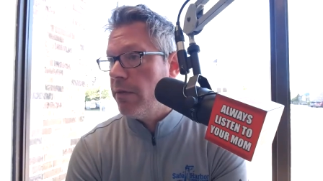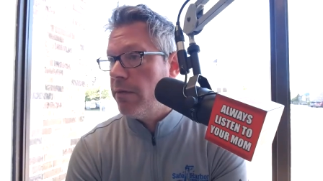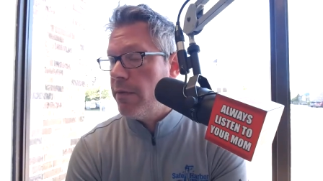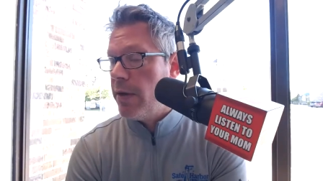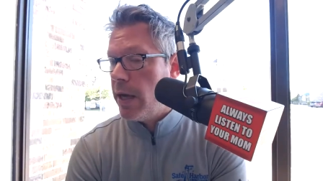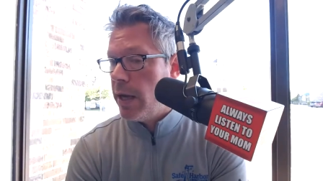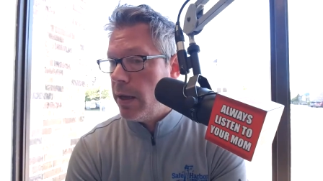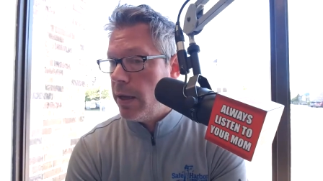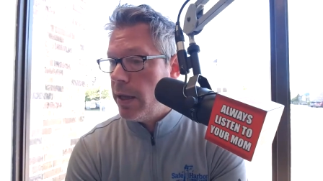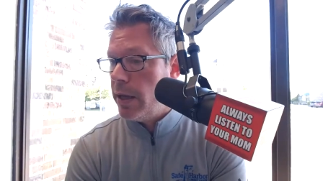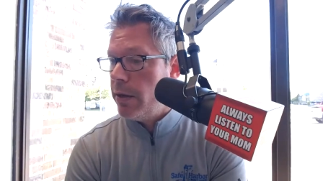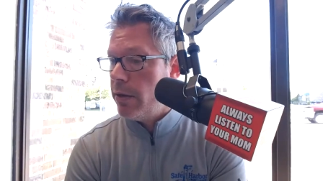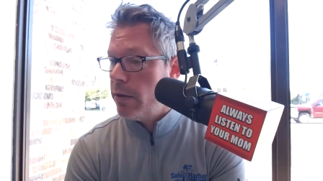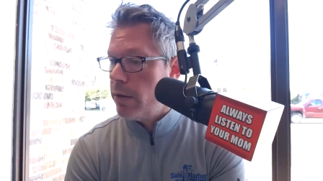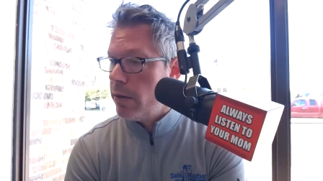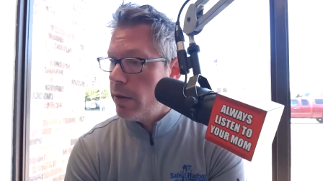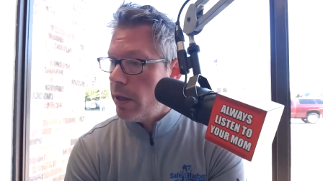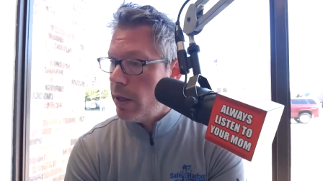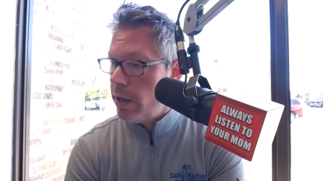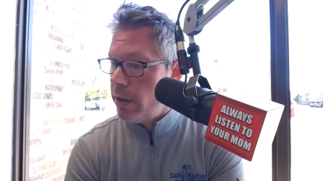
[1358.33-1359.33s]
If not, end
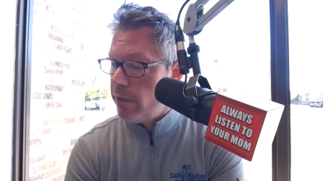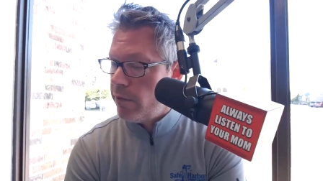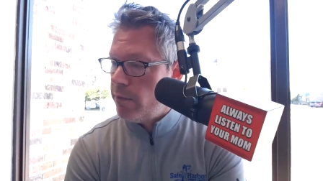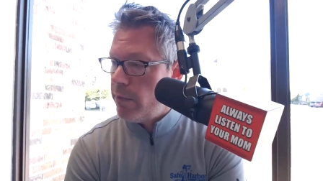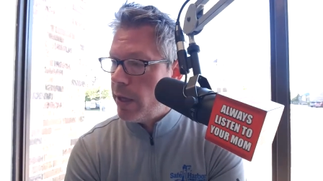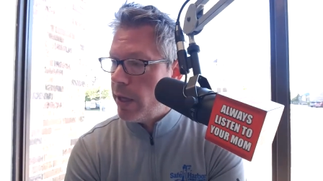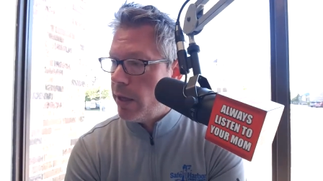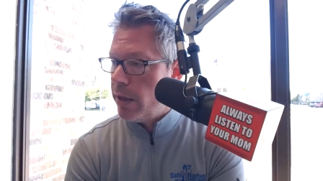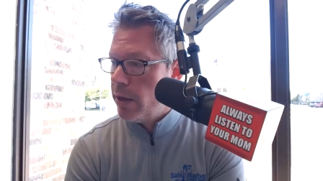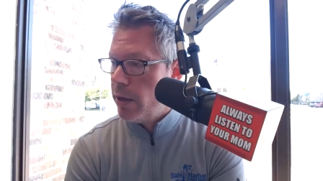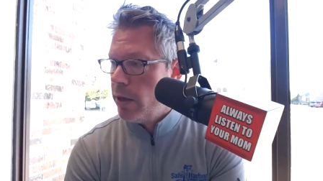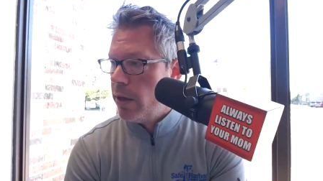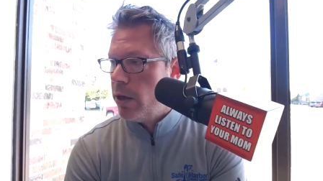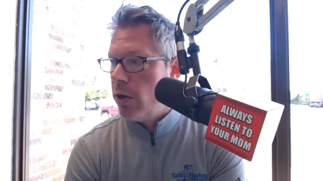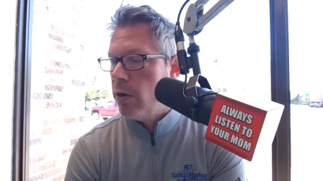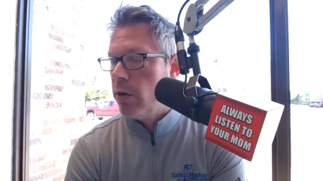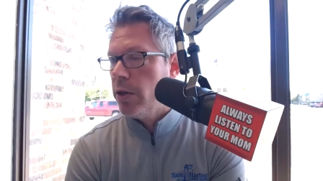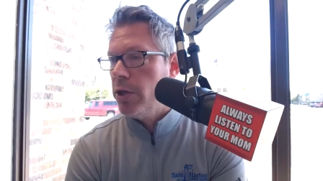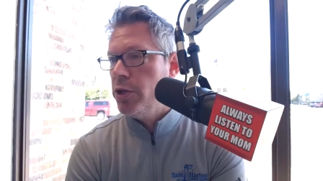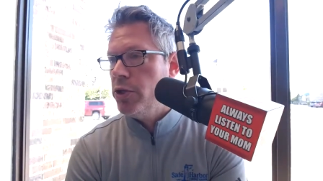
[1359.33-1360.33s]
of May,
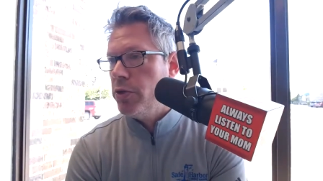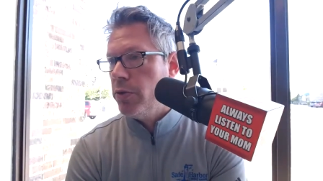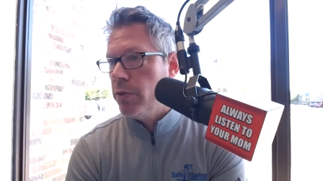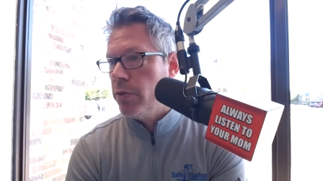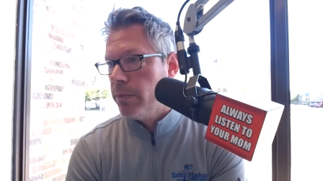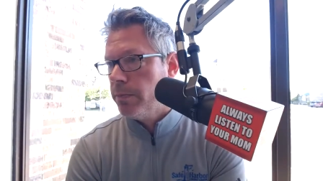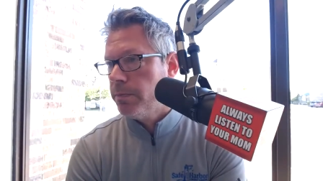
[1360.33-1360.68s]
early June.